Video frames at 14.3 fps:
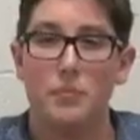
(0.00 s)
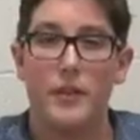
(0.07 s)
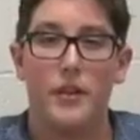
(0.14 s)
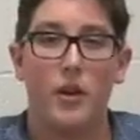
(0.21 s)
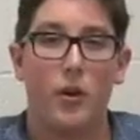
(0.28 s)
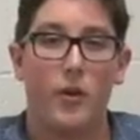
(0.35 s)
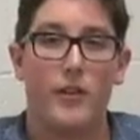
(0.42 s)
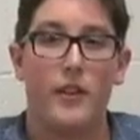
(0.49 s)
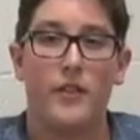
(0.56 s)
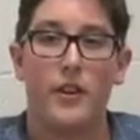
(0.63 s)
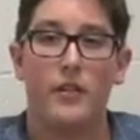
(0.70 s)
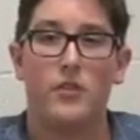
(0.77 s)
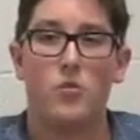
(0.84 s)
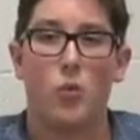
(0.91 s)
be noted that
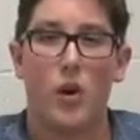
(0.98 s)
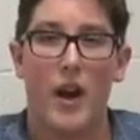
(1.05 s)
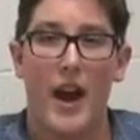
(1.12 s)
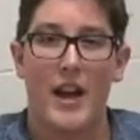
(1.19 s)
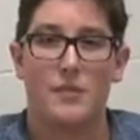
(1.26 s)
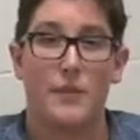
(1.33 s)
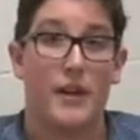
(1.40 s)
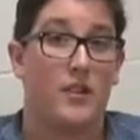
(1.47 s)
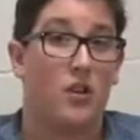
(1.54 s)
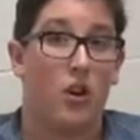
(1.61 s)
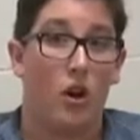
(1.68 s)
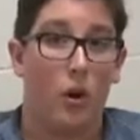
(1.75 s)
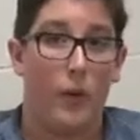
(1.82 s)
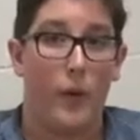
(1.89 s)
there is one aspect
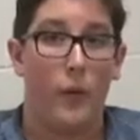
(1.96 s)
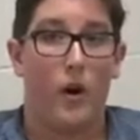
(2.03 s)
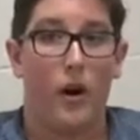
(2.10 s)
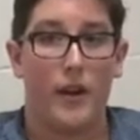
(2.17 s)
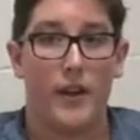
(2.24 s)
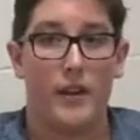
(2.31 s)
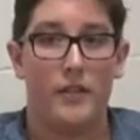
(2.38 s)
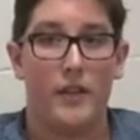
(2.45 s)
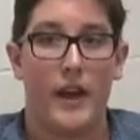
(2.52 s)
of hallway walking